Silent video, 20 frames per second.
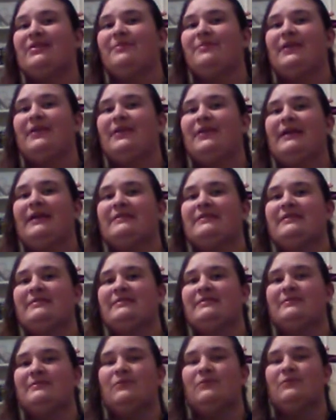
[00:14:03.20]
the
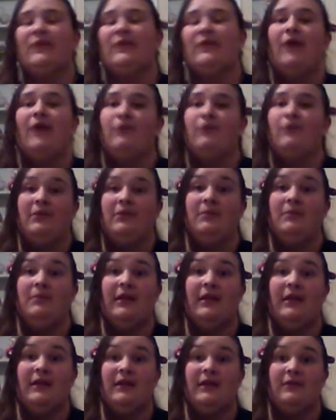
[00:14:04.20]
place without really
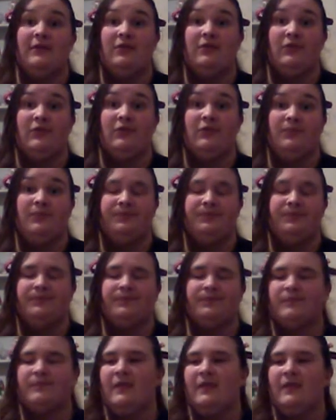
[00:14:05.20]
meaning
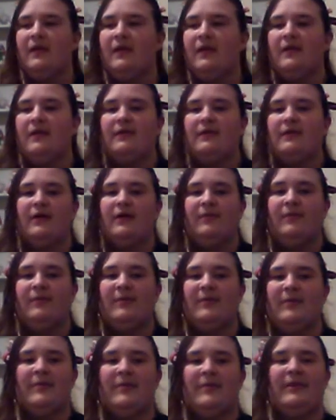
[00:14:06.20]
to help
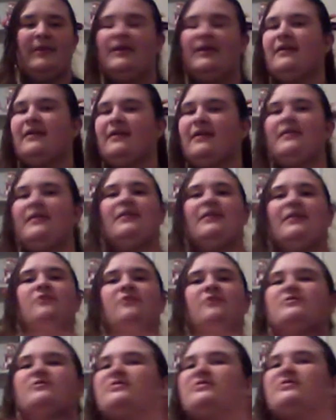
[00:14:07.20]
him, and it
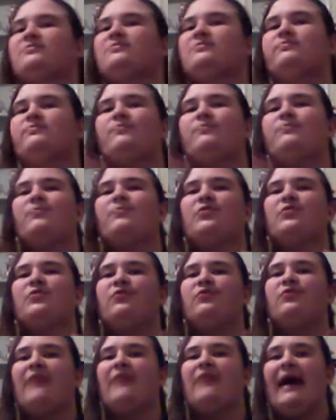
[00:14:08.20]
goes
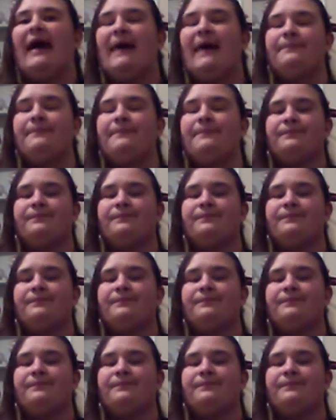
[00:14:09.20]
through that,